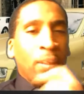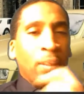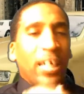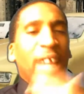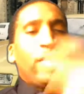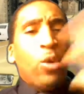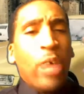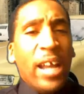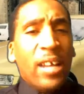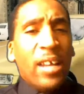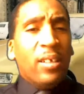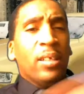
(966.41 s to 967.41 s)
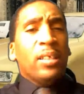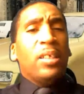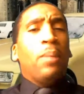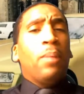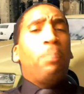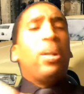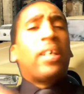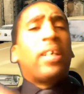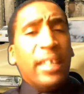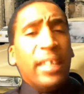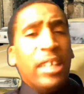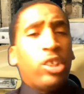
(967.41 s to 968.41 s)
if you in the
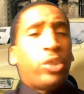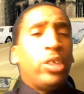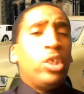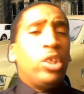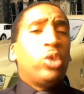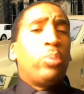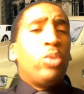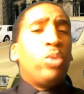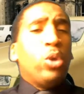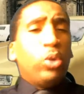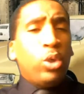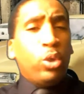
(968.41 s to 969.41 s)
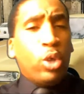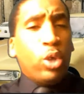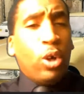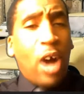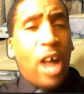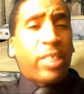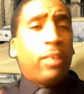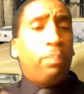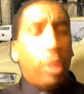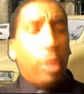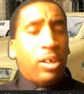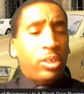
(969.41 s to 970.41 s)
booking industry, you off the
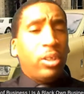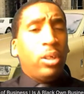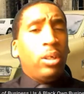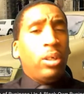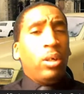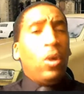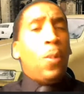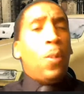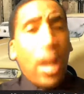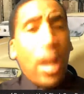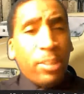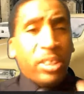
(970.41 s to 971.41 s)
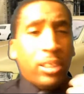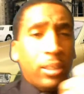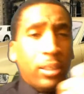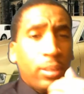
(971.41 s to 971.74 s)
books, who publish it?